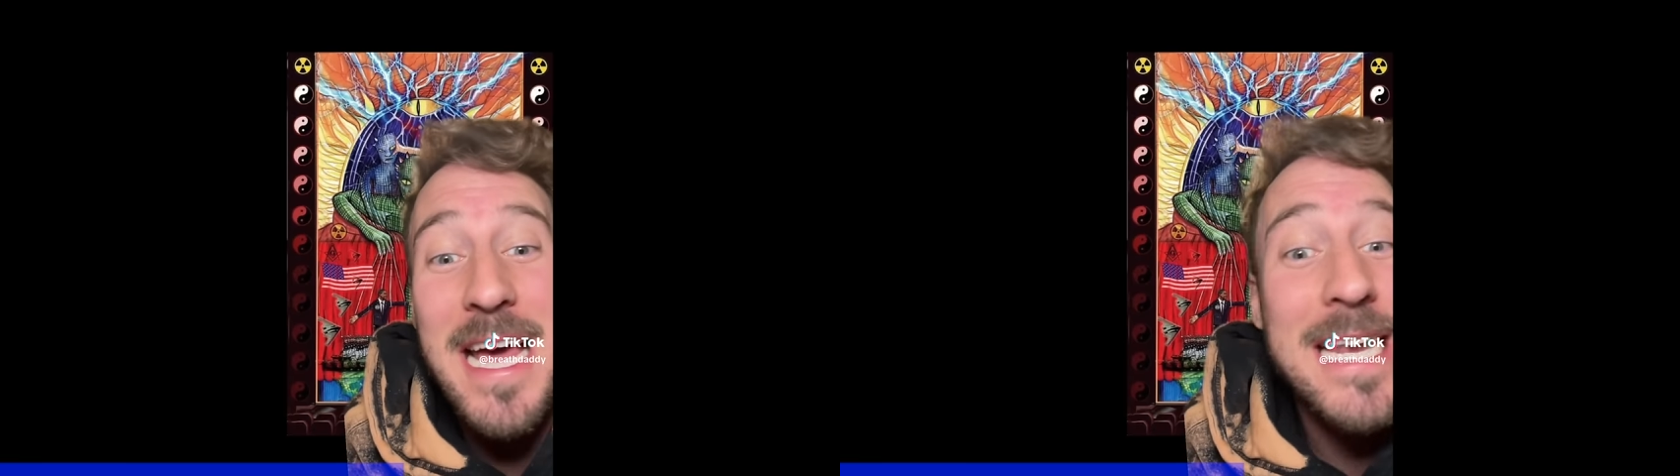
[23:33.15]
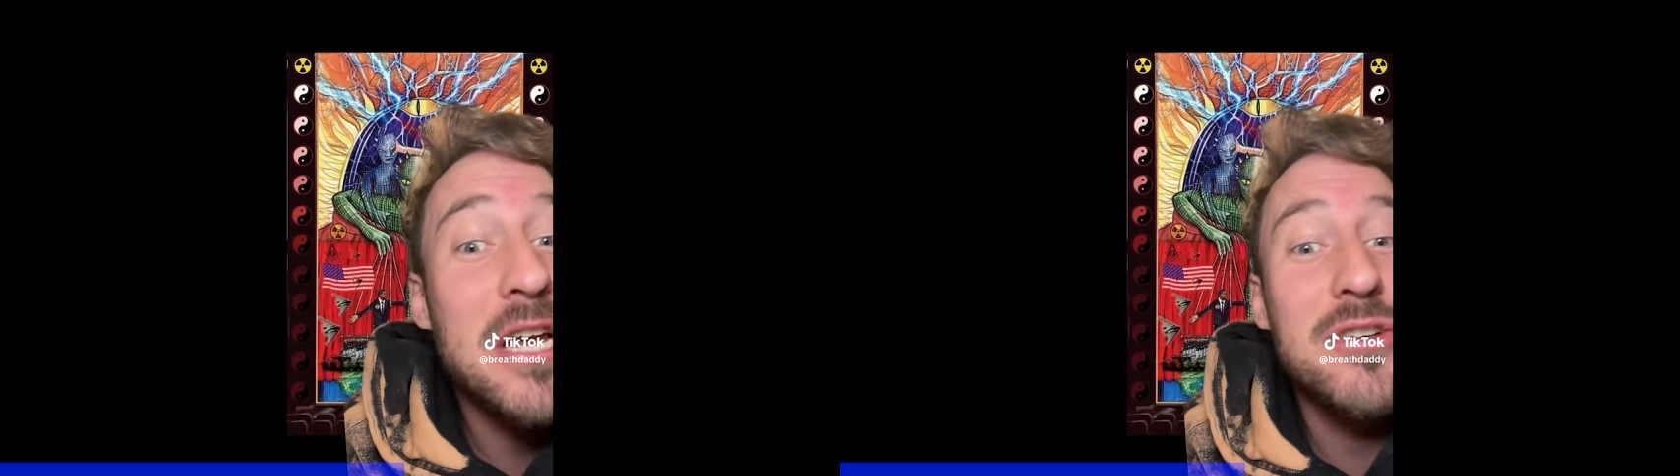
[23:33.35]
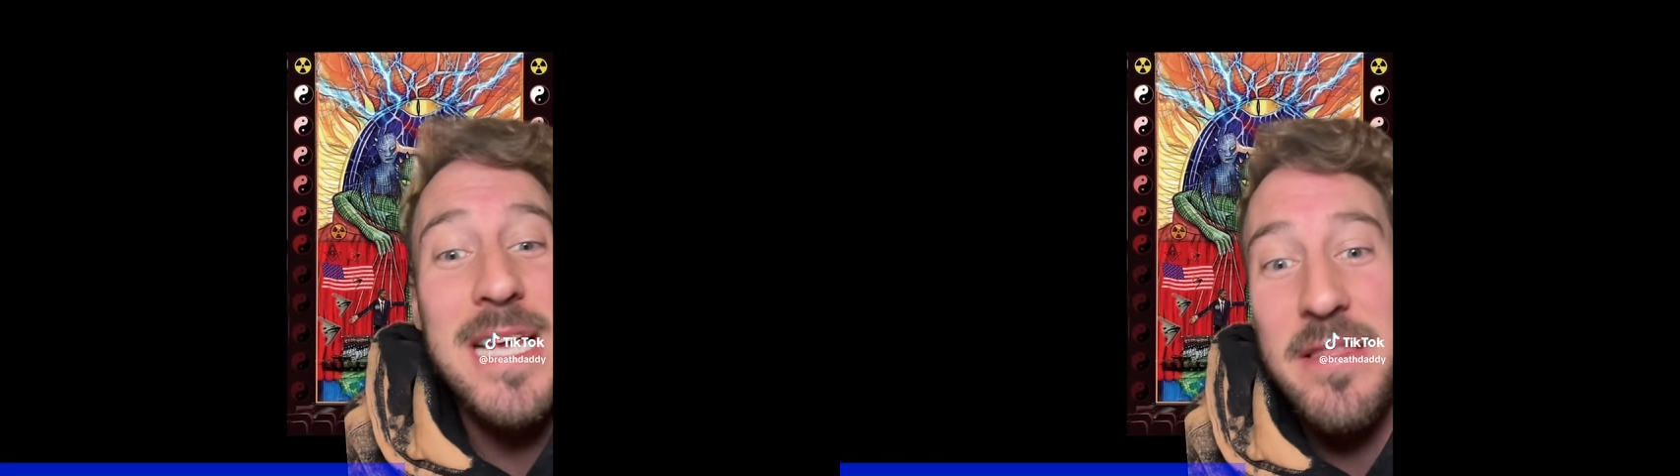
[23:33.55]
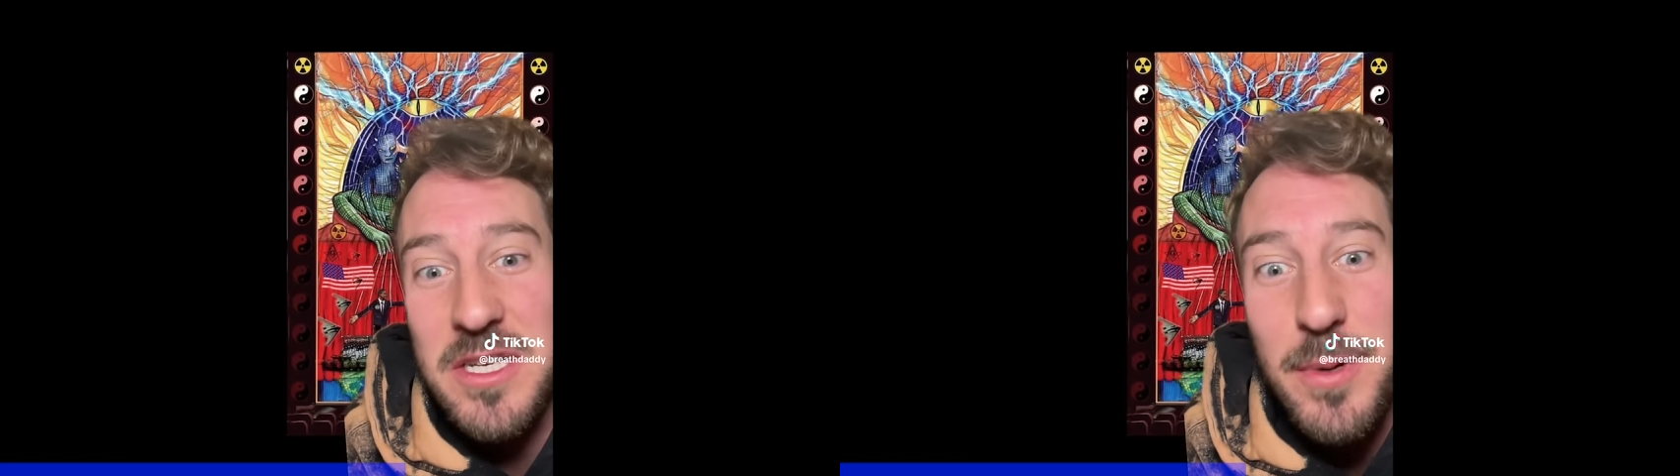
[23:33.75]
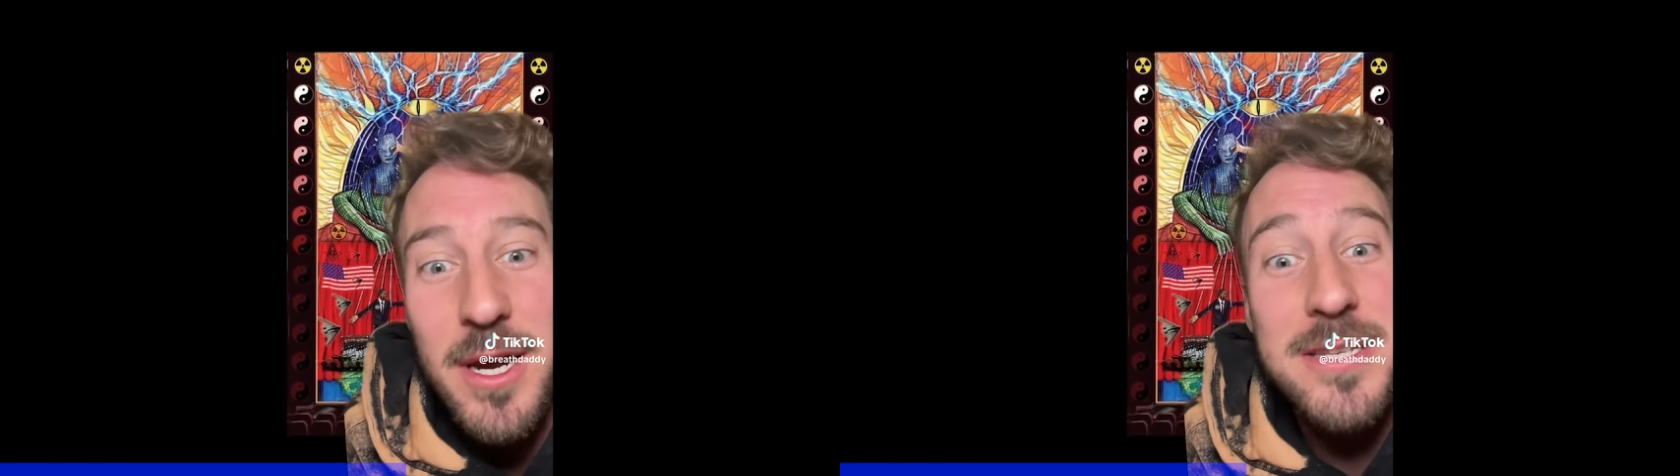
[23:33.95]
near-death
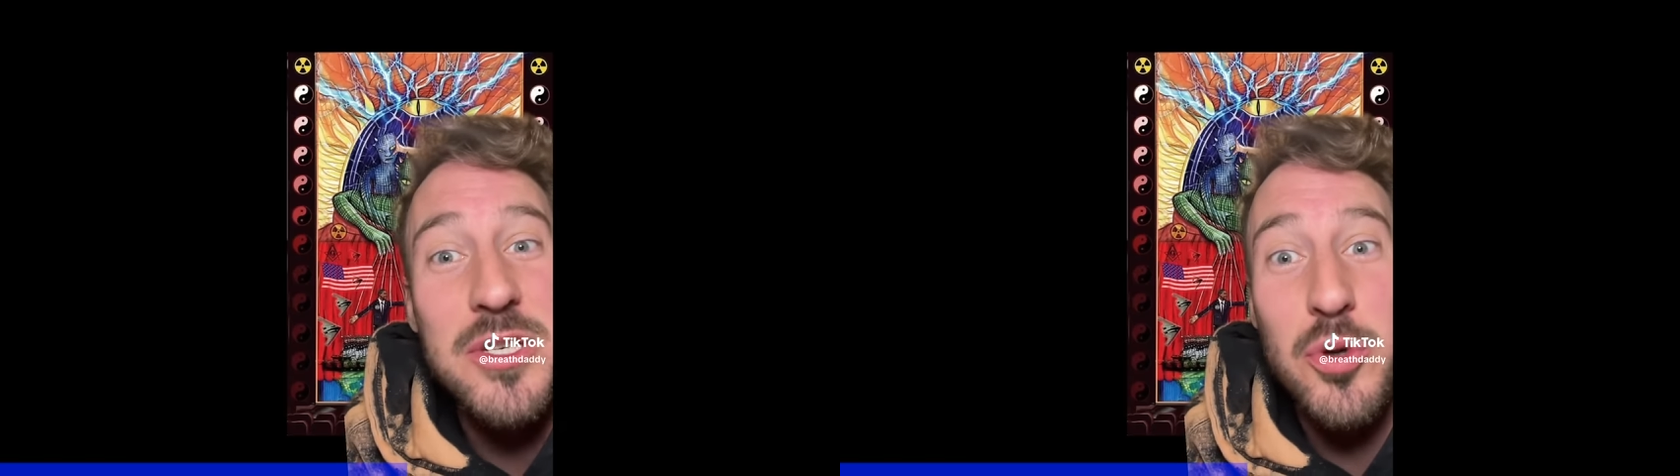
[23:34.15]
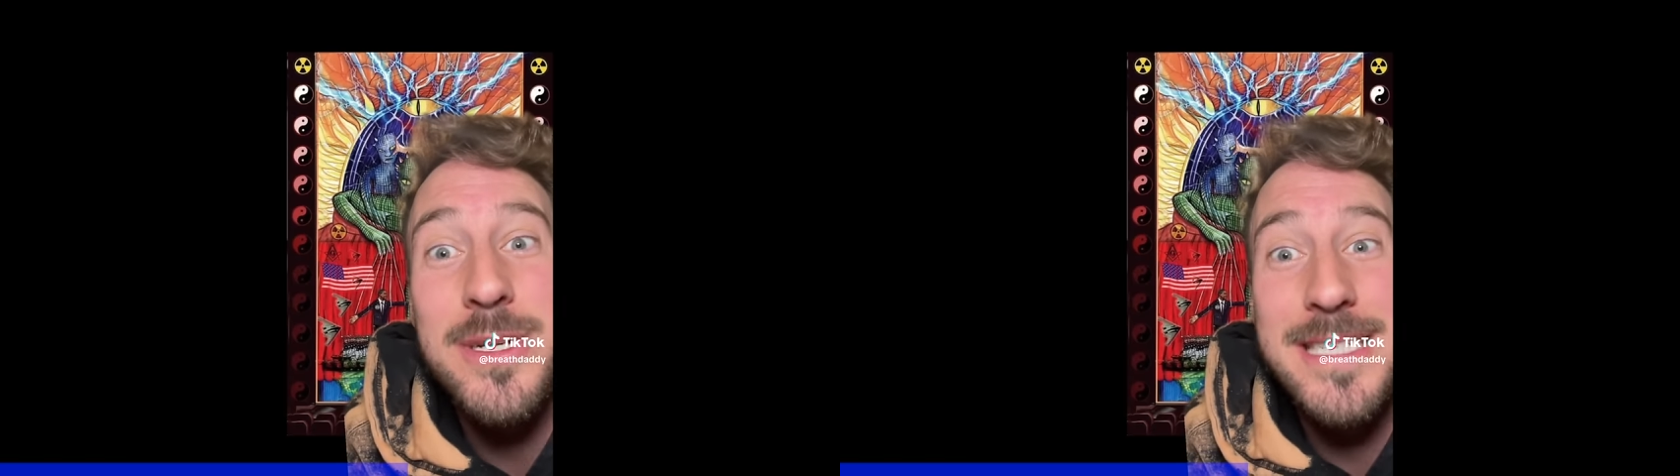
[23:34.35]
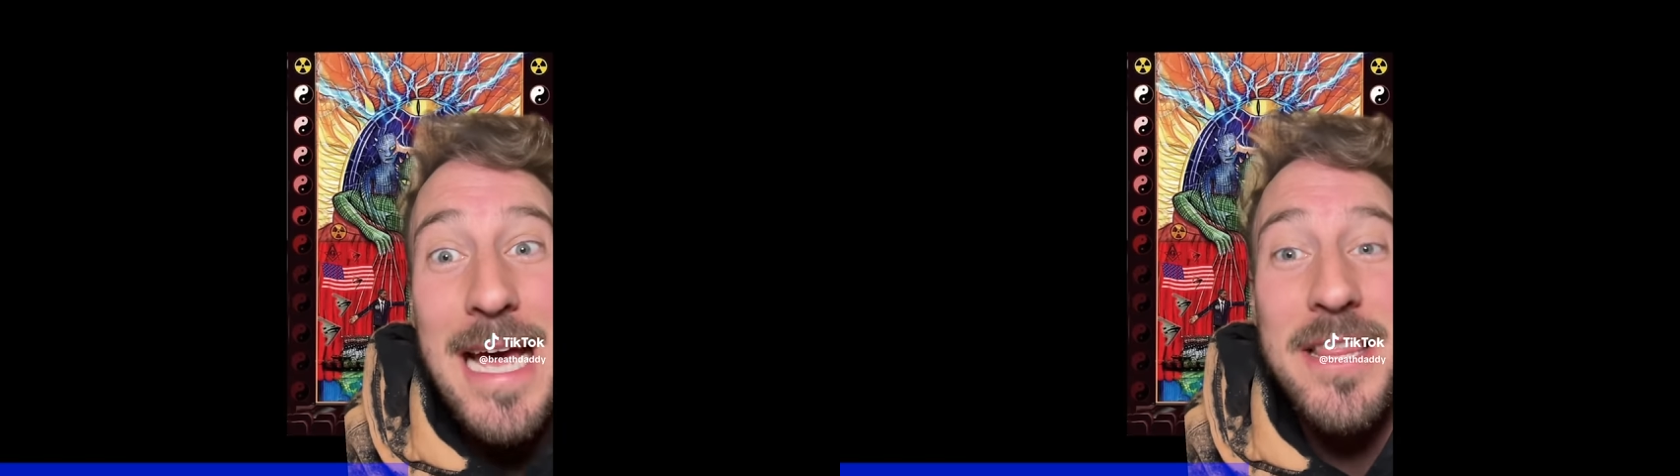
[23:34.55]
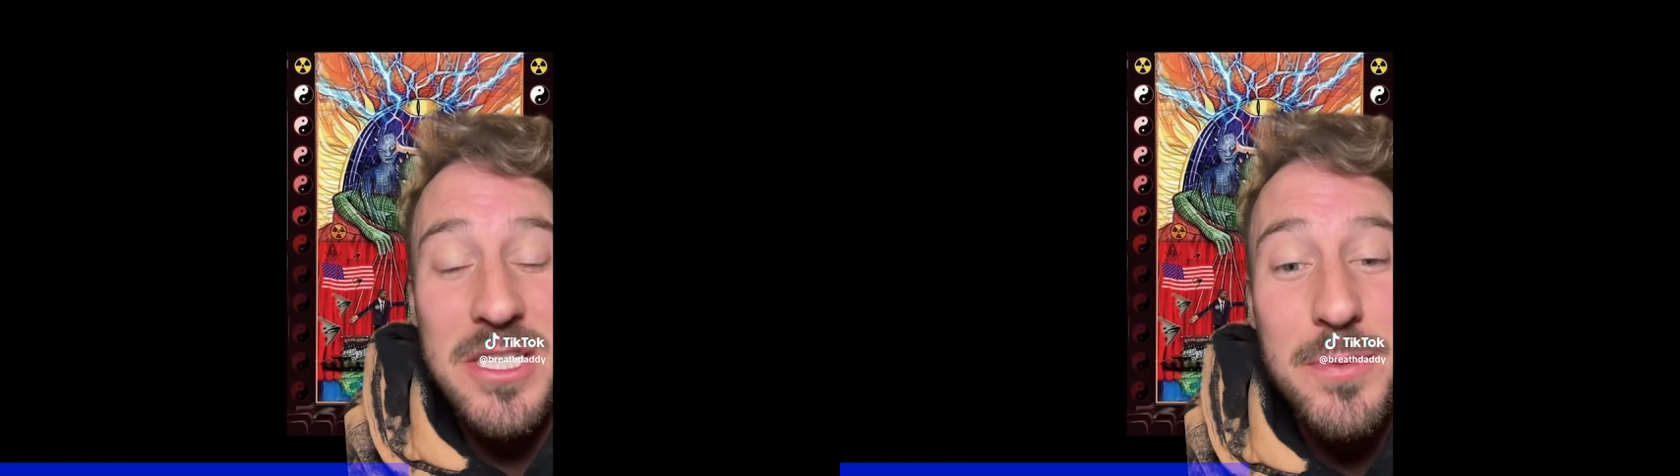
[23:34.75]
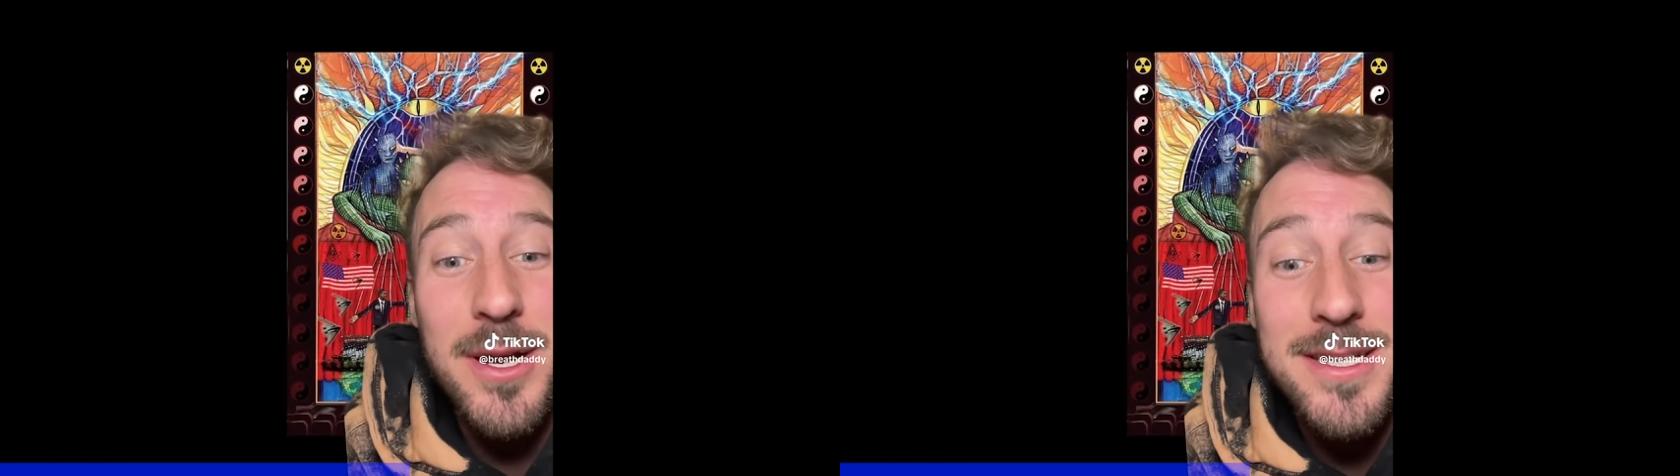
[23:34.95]
experiences or death
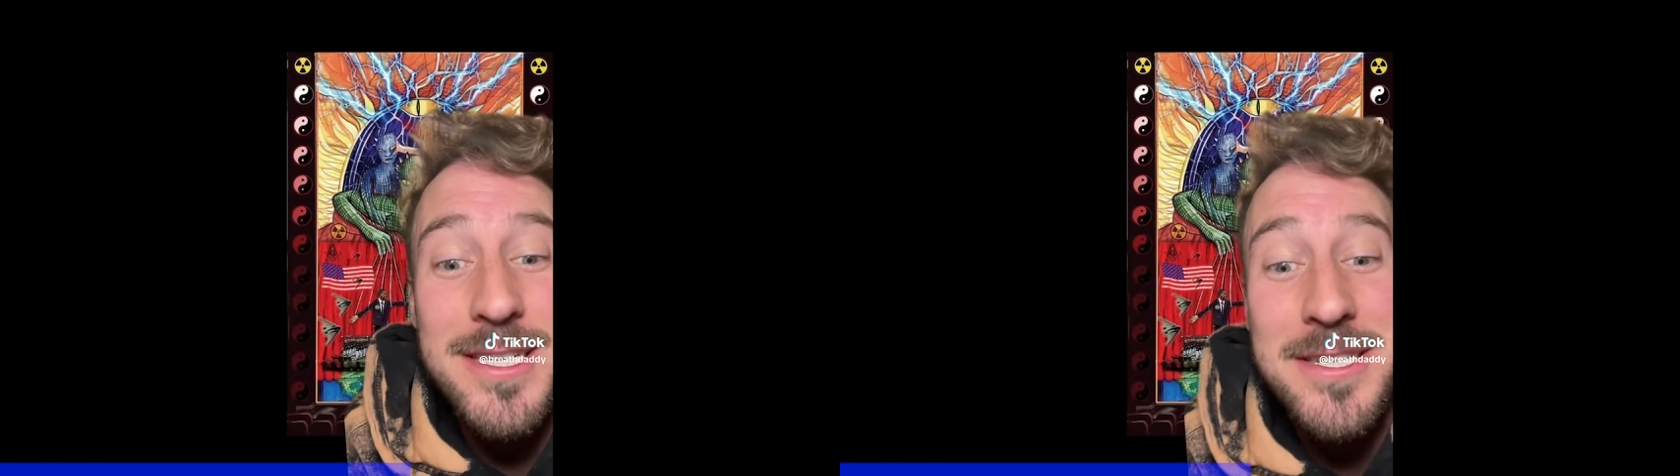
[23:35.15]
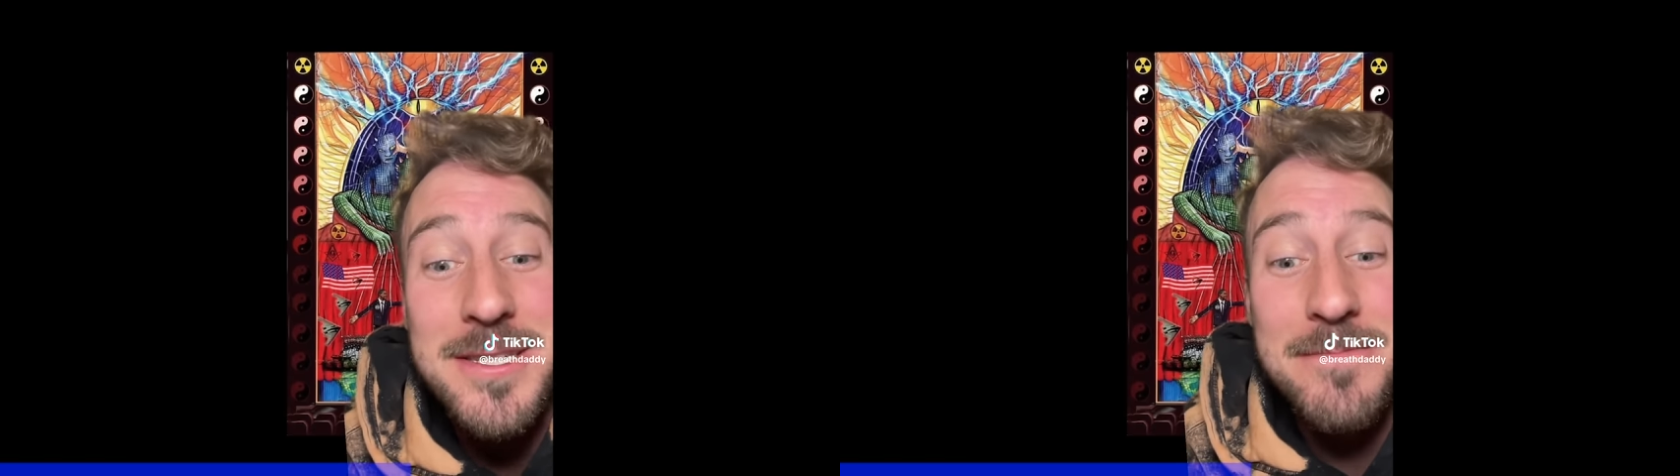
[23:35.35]
experiences.